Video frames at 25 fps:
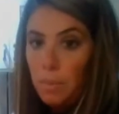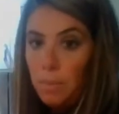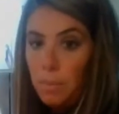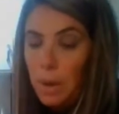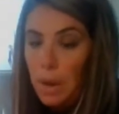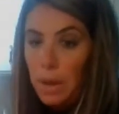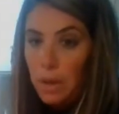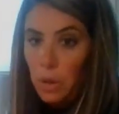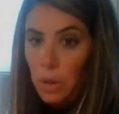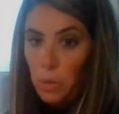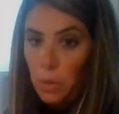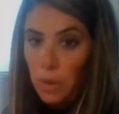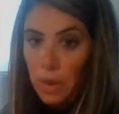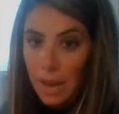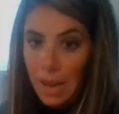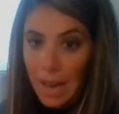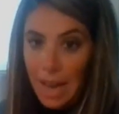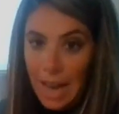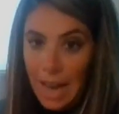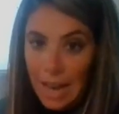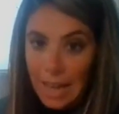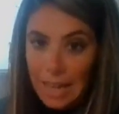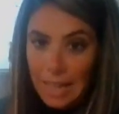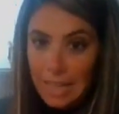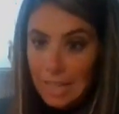But you can
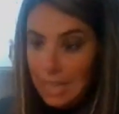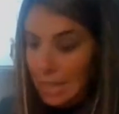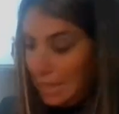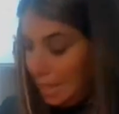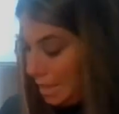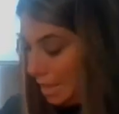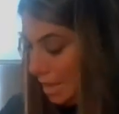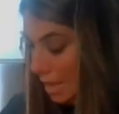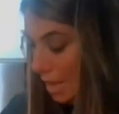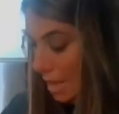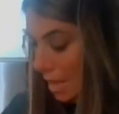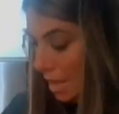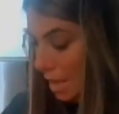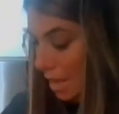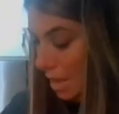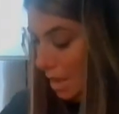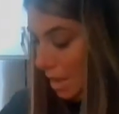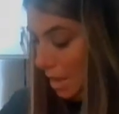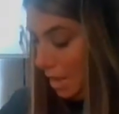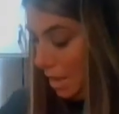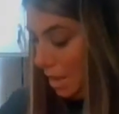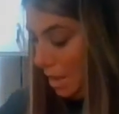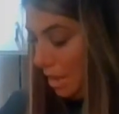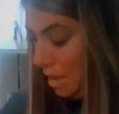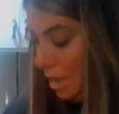kind of see
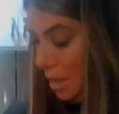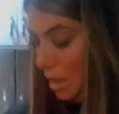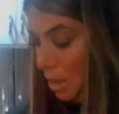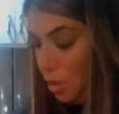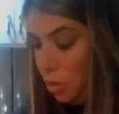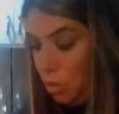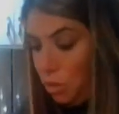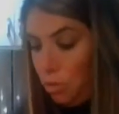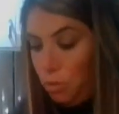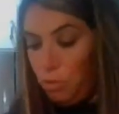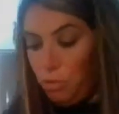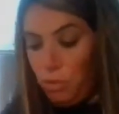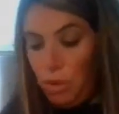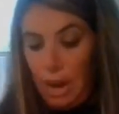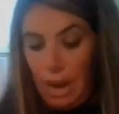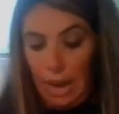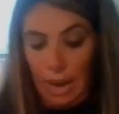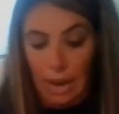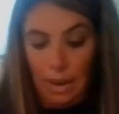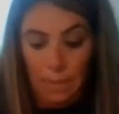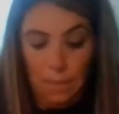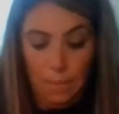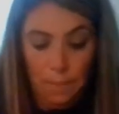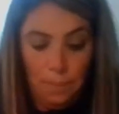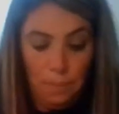the
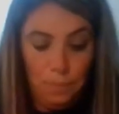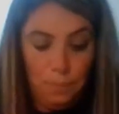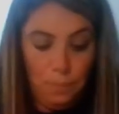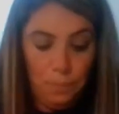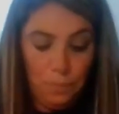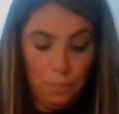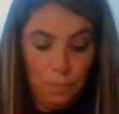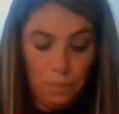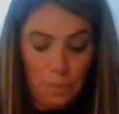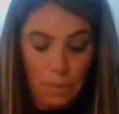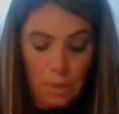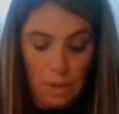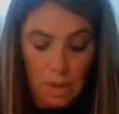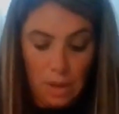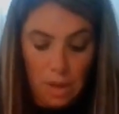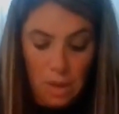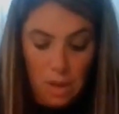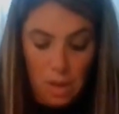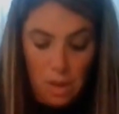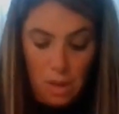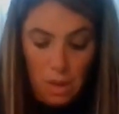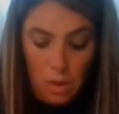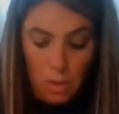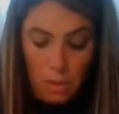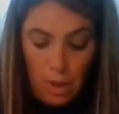ring.
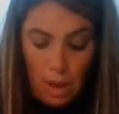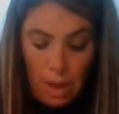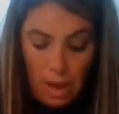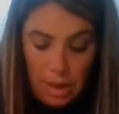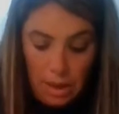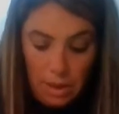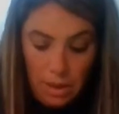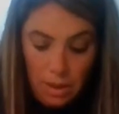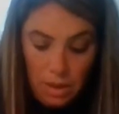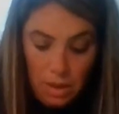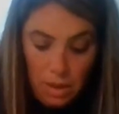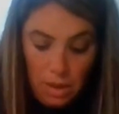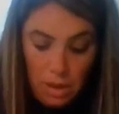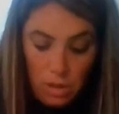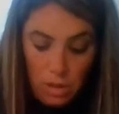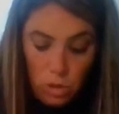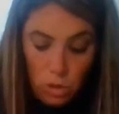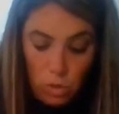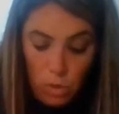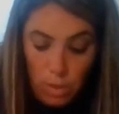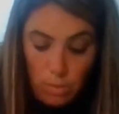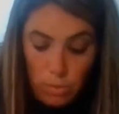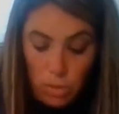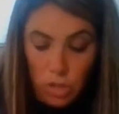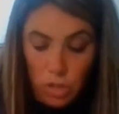Okay?
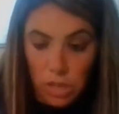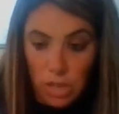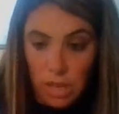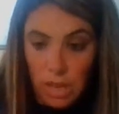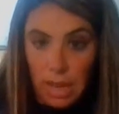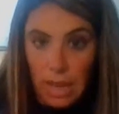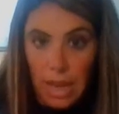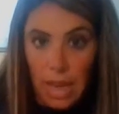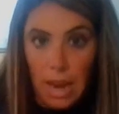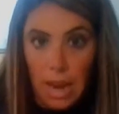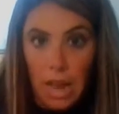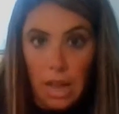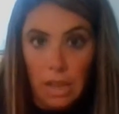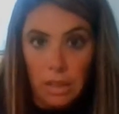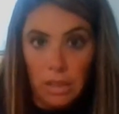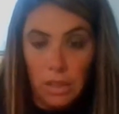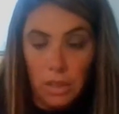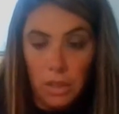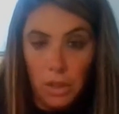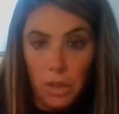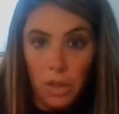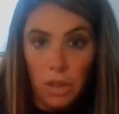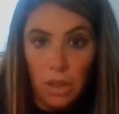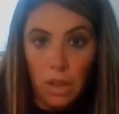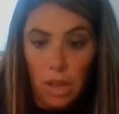So I'm just going to get a
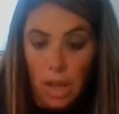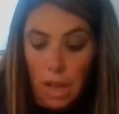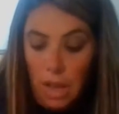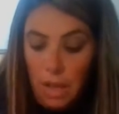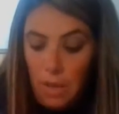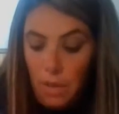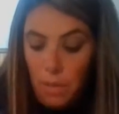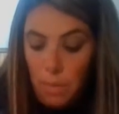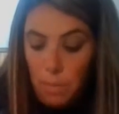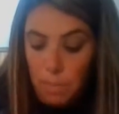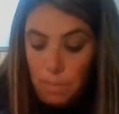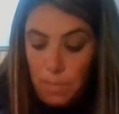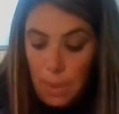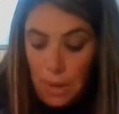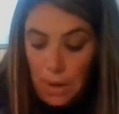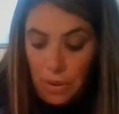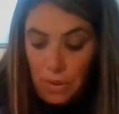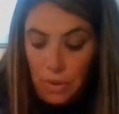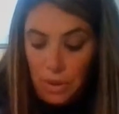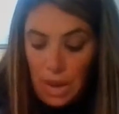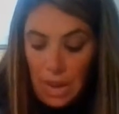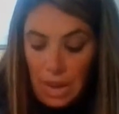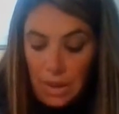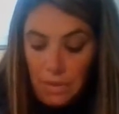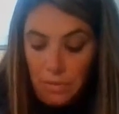little butter
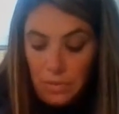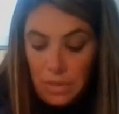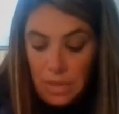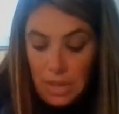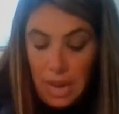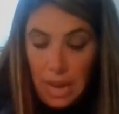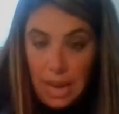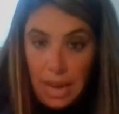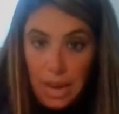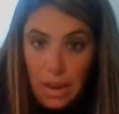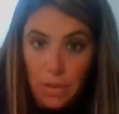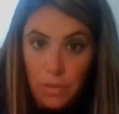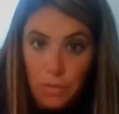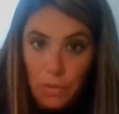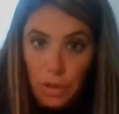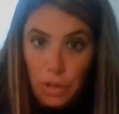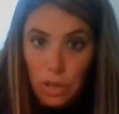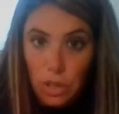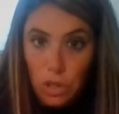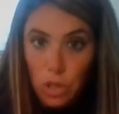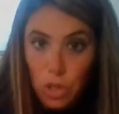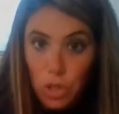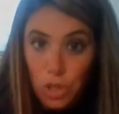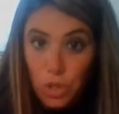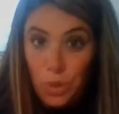knife to kind of
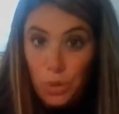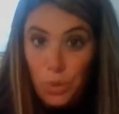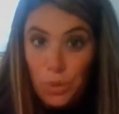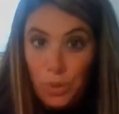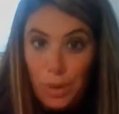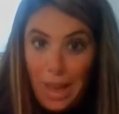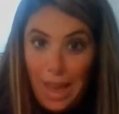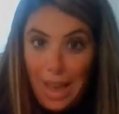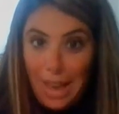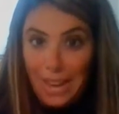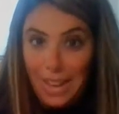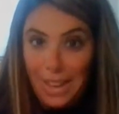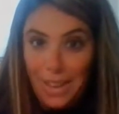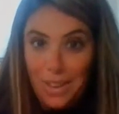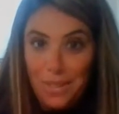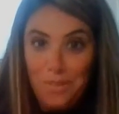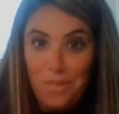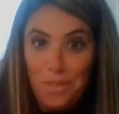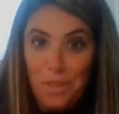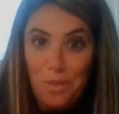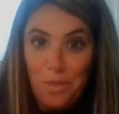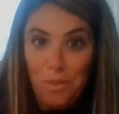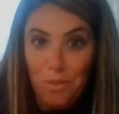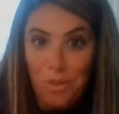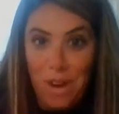scoot any of
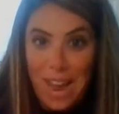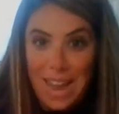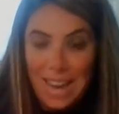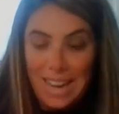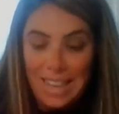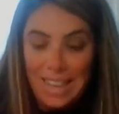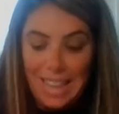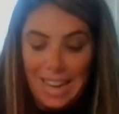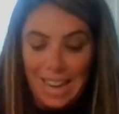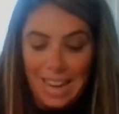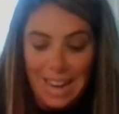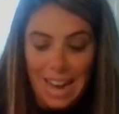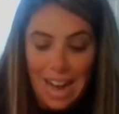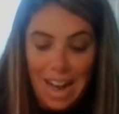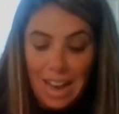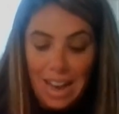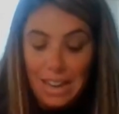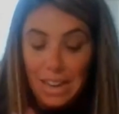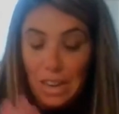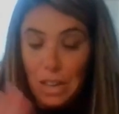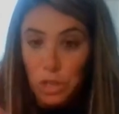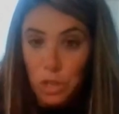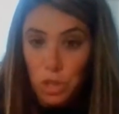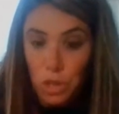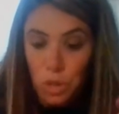the red that got
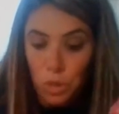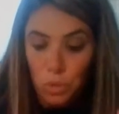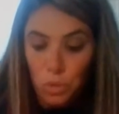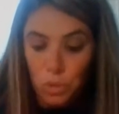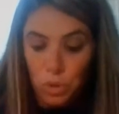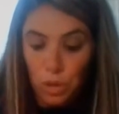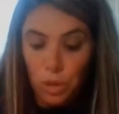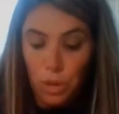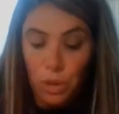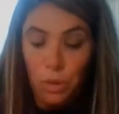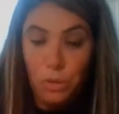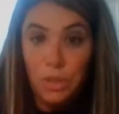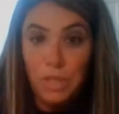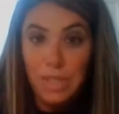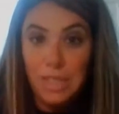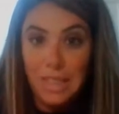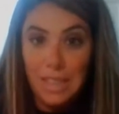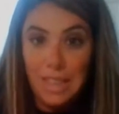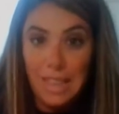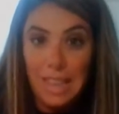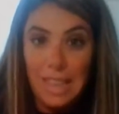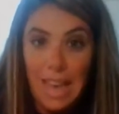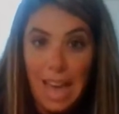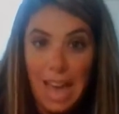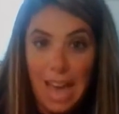too close to
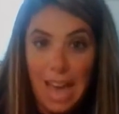the